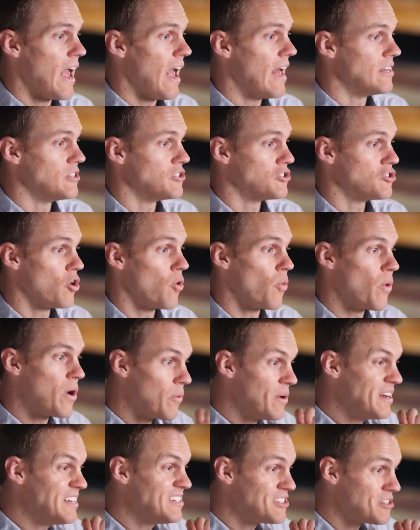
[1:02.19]
And so
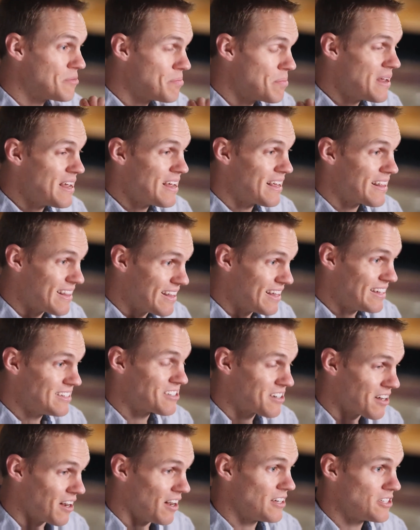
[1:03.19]
when we speak
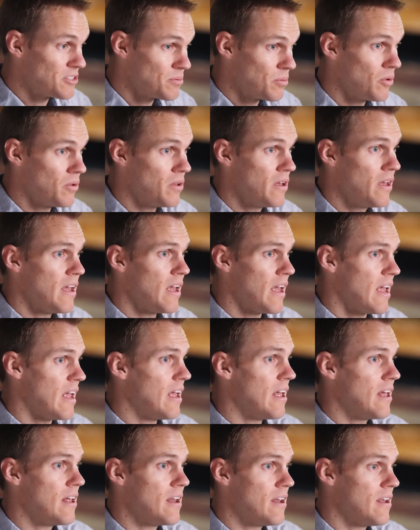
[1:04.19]
this gospel
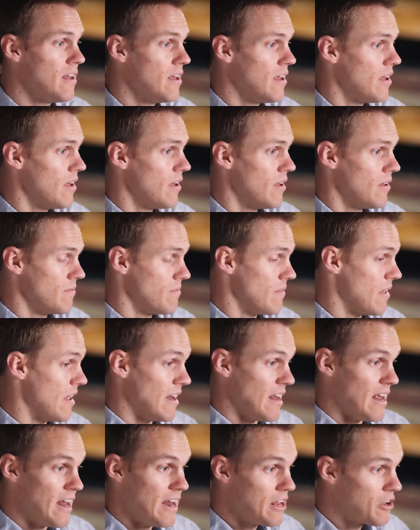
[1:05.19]
in
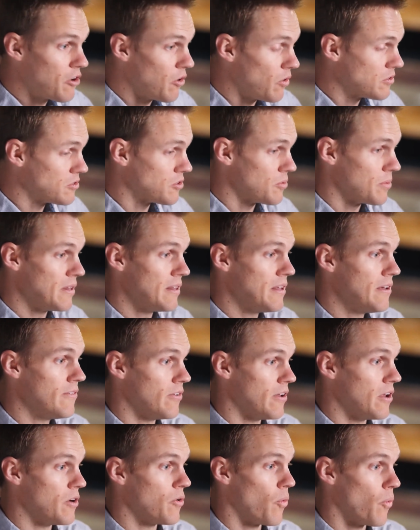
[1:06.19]
any culture we
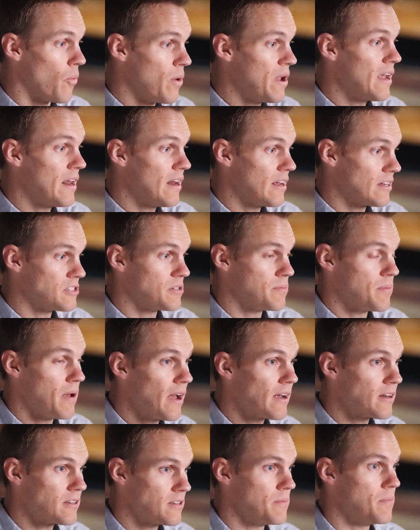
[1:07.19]
live in, we can
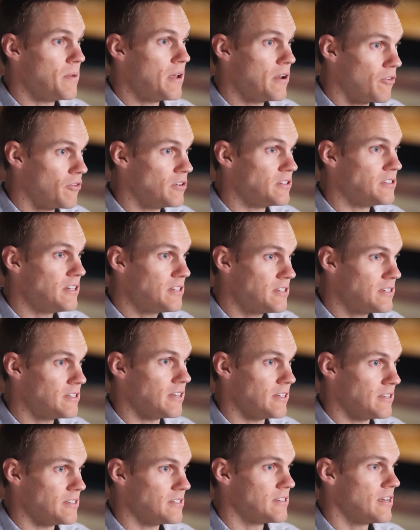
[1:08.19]
expect to meet
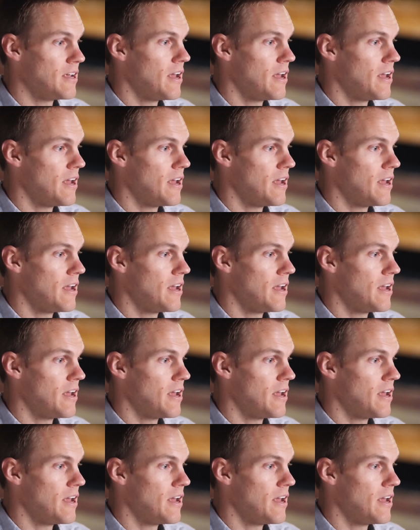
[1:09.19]
resistance.